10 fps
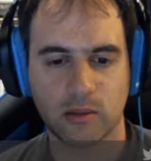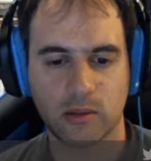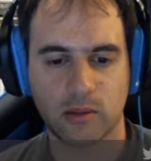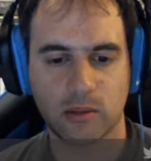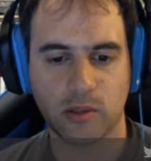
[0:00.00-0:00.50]

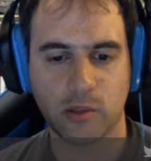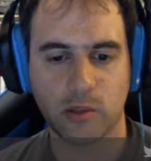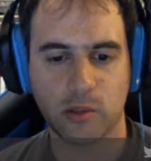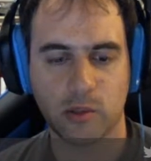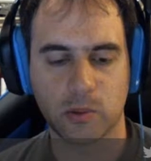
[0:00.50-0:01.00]

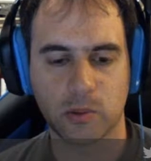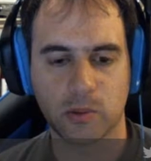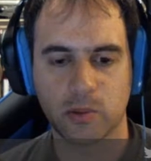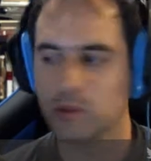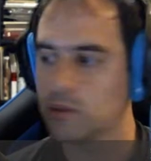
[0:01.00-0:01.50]
so
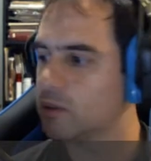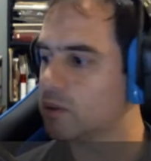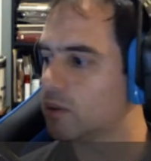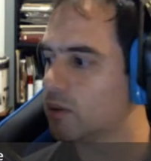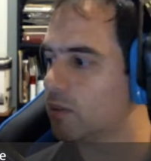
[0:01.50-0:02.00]

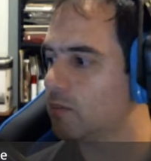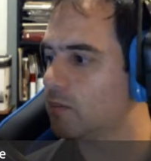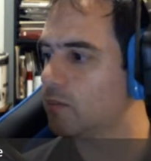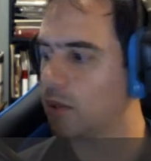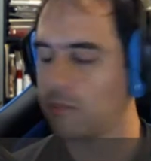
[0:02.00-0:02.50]

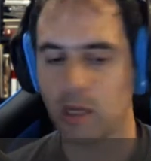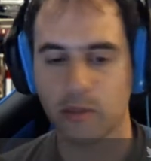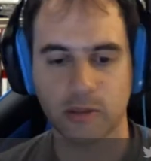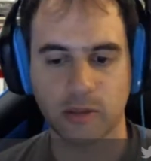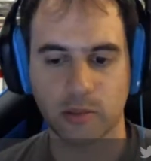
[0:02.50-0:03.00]
yep, I'm
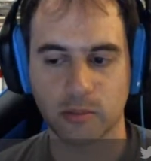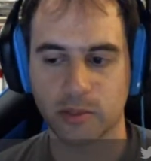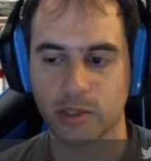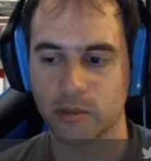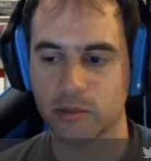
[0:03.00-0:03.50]
having trouble
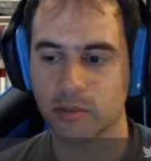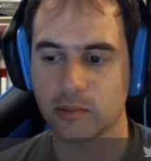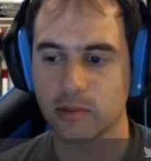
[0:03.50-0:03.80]
with it.